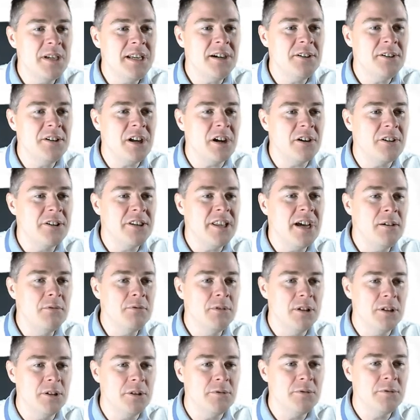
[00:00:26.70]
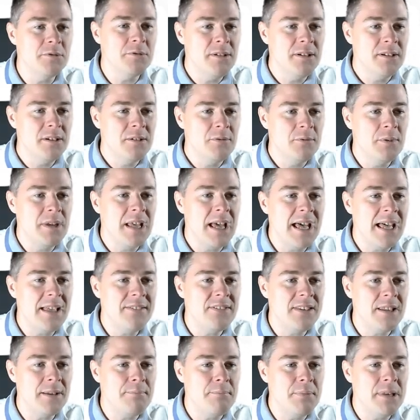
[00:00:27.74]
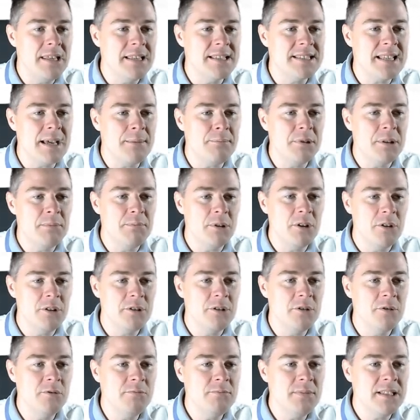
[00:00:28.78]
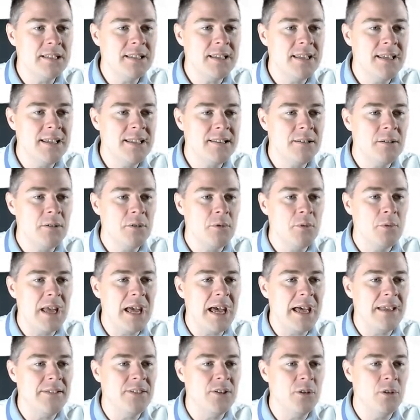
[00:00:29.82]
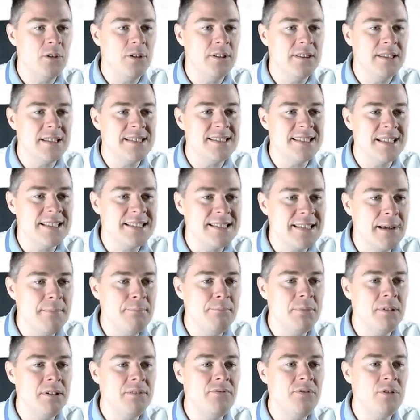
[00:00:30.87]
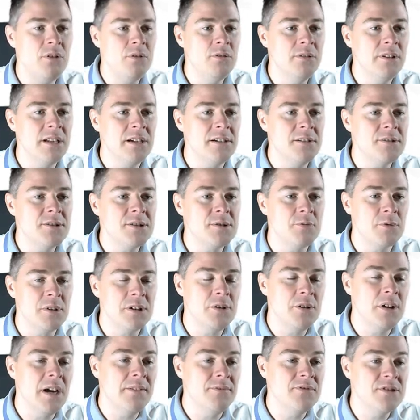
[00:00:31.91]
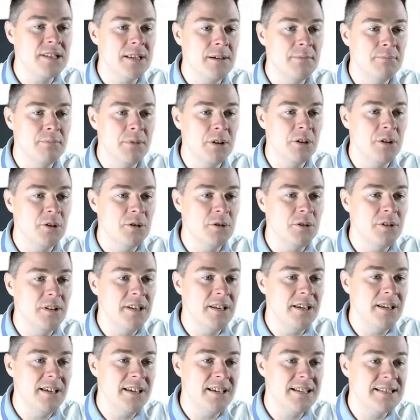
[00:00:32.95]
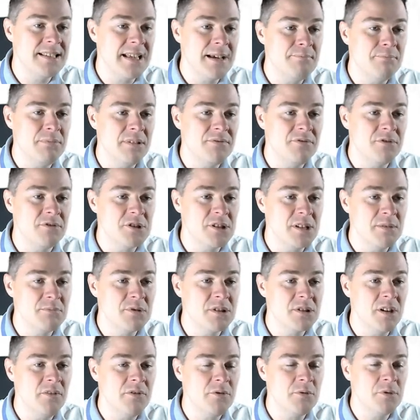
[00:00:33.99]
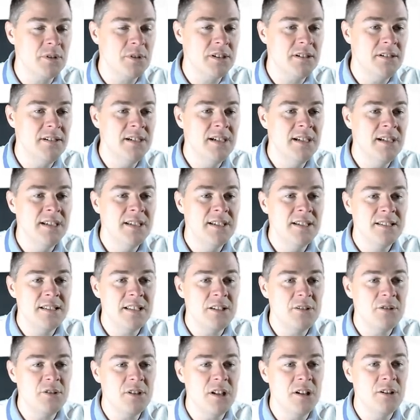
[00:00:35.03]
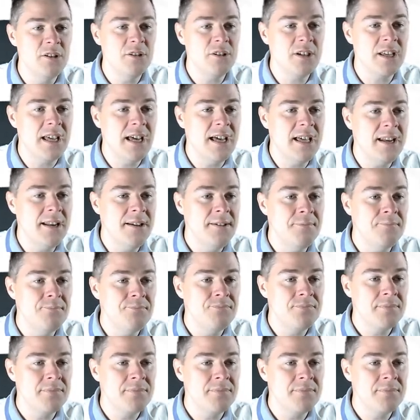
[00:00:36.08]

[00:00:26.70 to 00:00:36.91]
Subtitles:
here in our download, we had the PS App Deployment Toolkit. We had all these example folders where you have some good example for some software that you can look at.